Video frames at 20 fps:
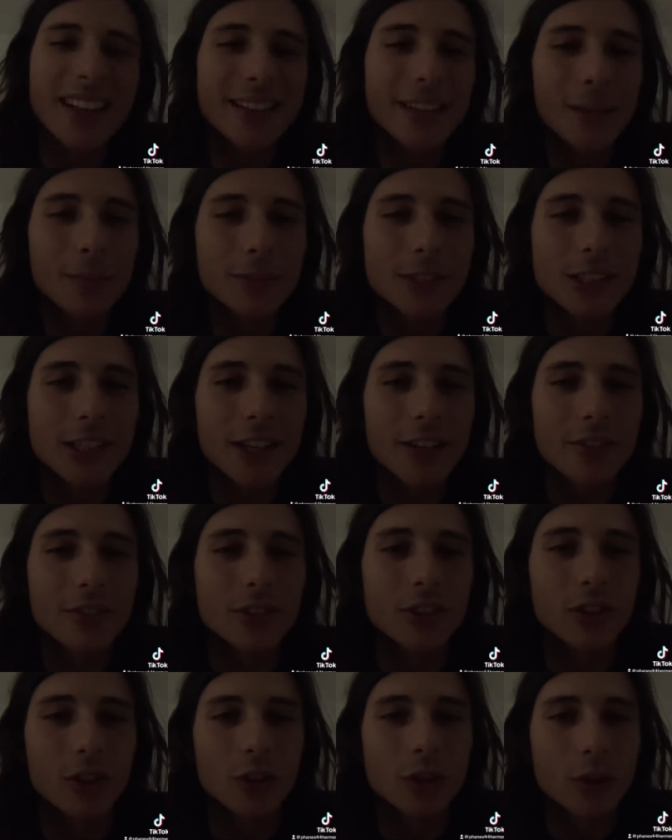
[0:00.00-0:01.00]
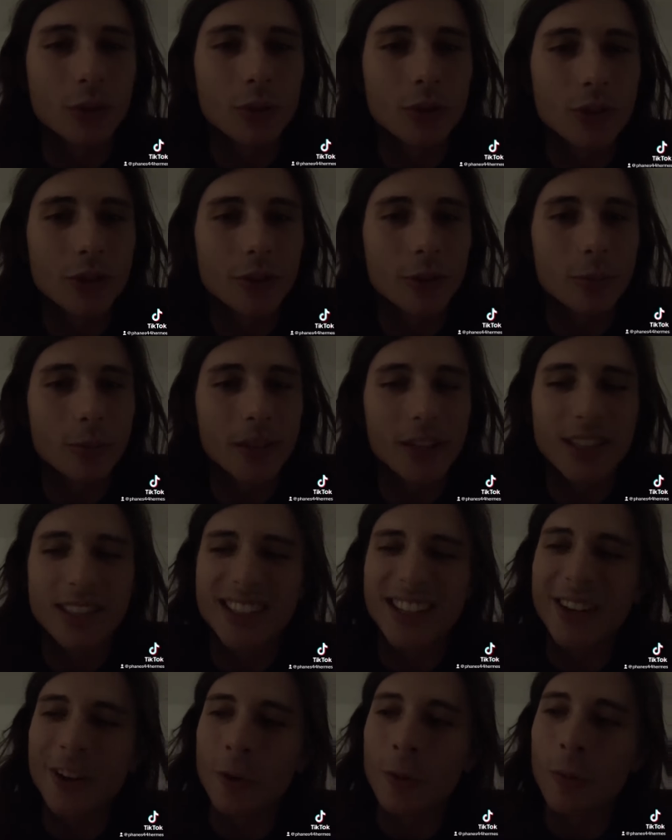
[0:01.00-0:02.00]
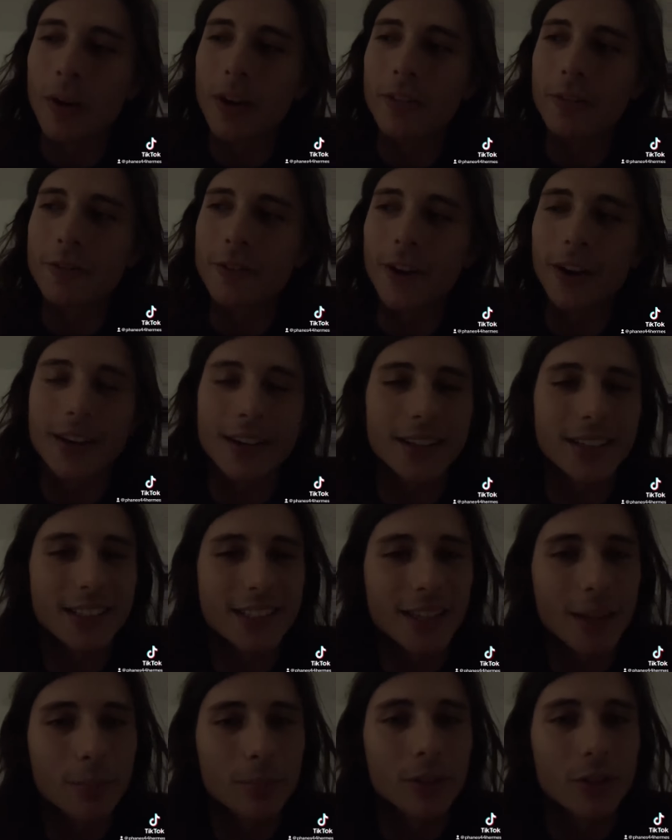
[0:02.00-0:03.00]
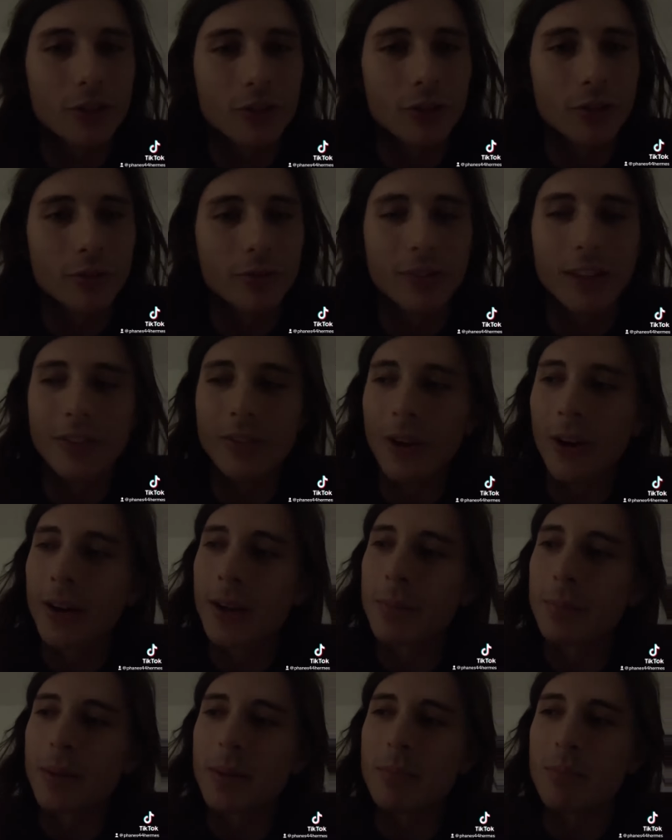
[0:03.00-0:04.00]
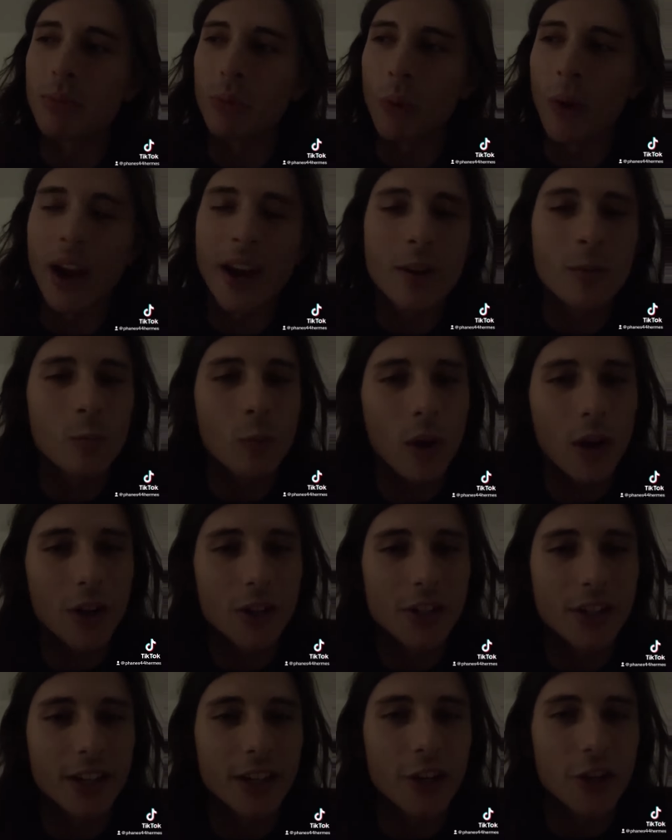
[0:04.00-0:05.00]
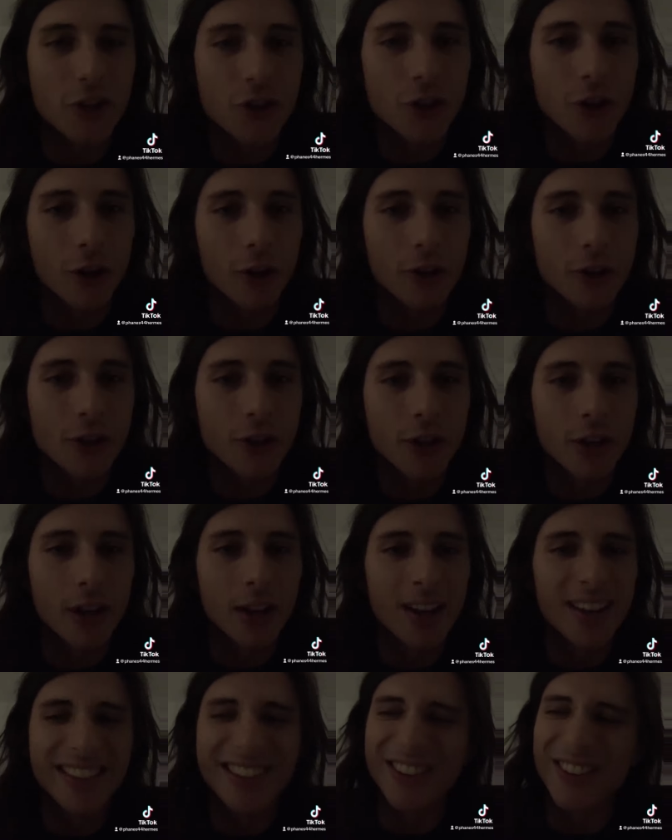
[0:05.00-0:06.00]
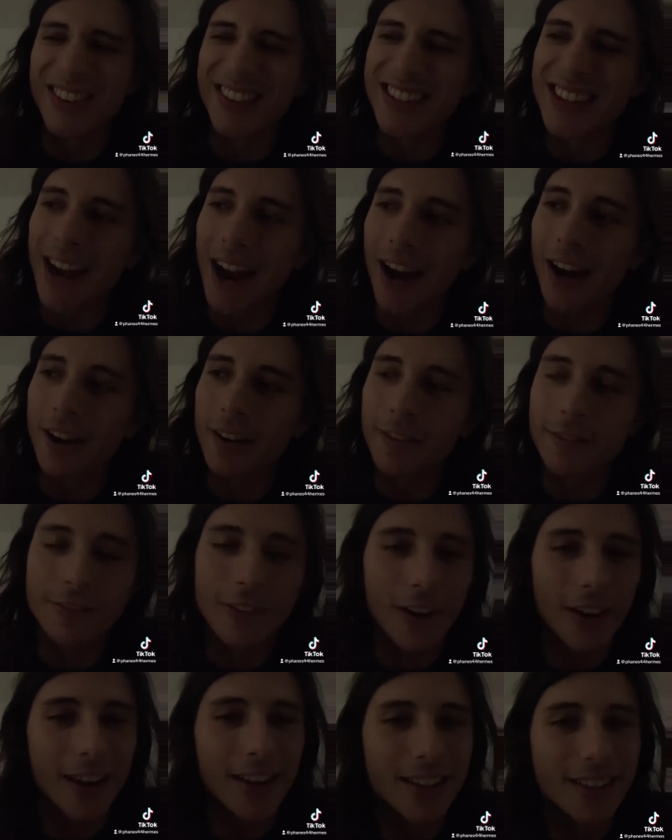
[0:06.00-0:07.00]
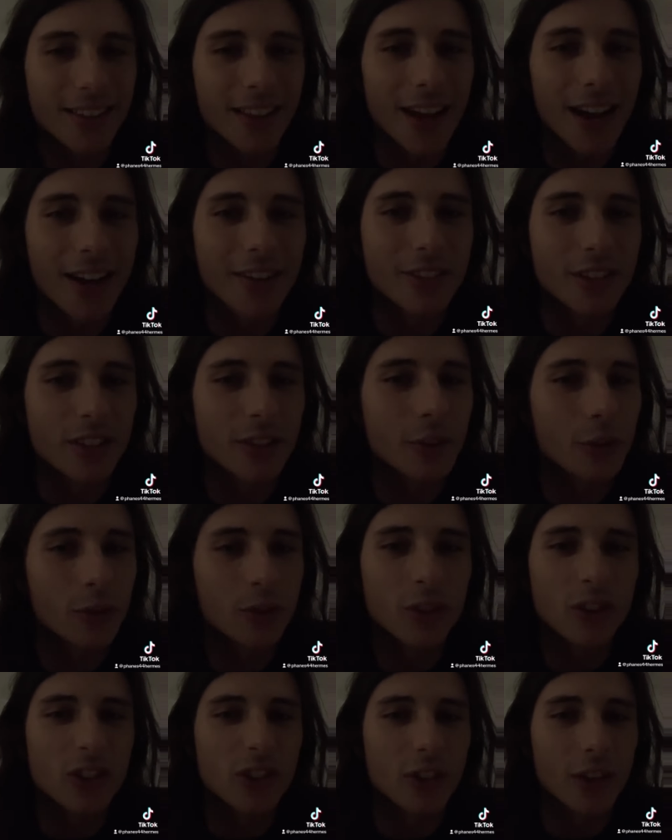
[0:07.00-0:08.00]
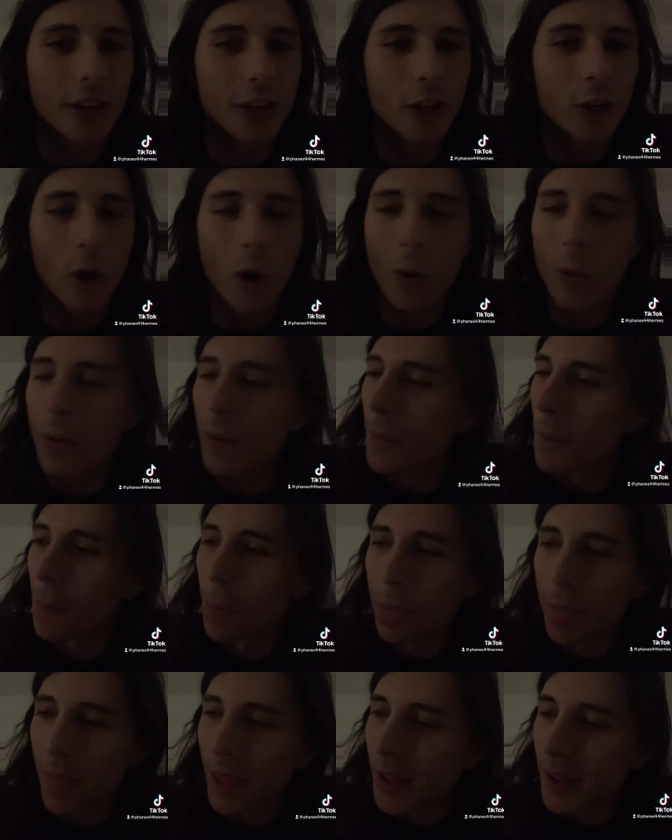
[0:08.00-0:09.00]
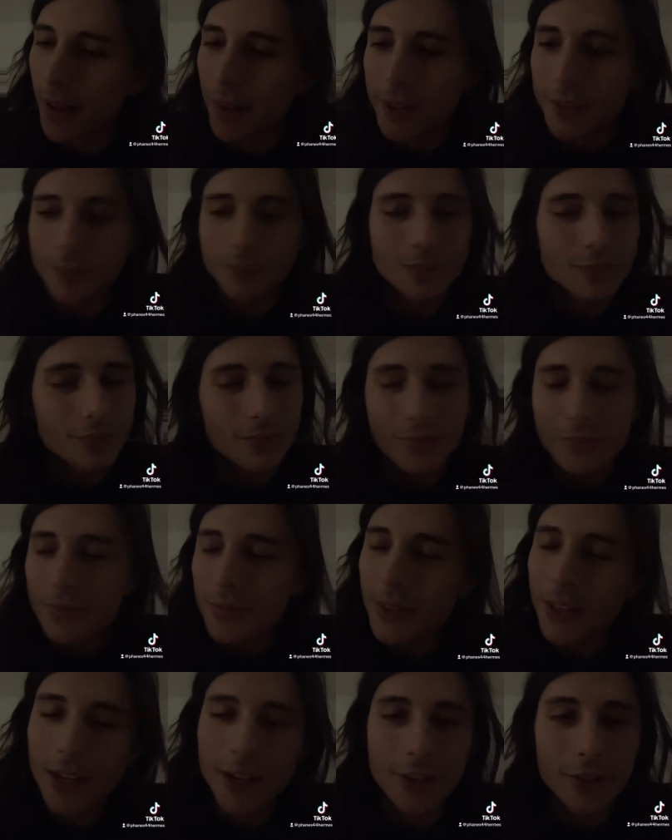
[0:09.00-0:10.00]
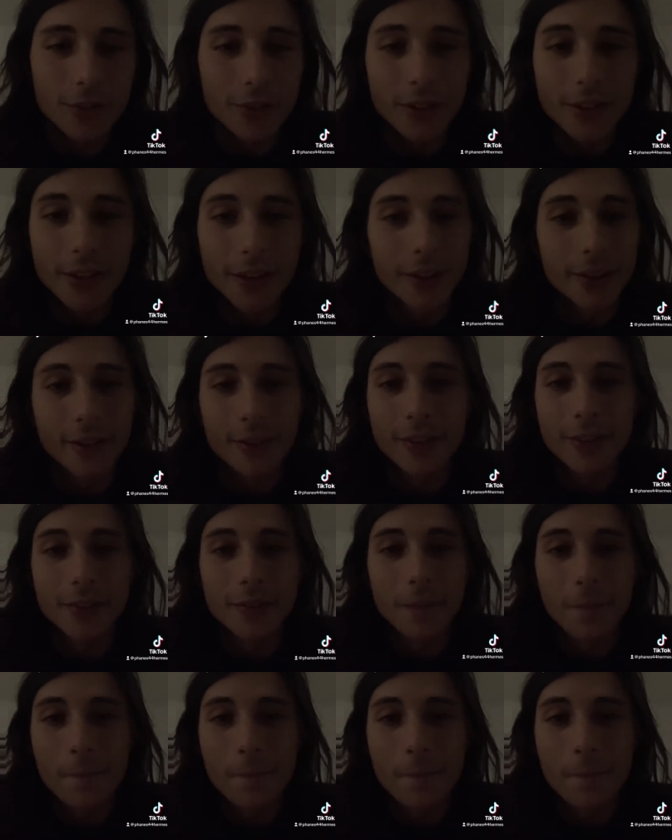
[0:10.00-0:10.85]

themselves delusional because they don't want to fucking accept the truth. They've already been brainwashed in the church their entire fucking lives, and they'll just, like, go. It's ridiculous.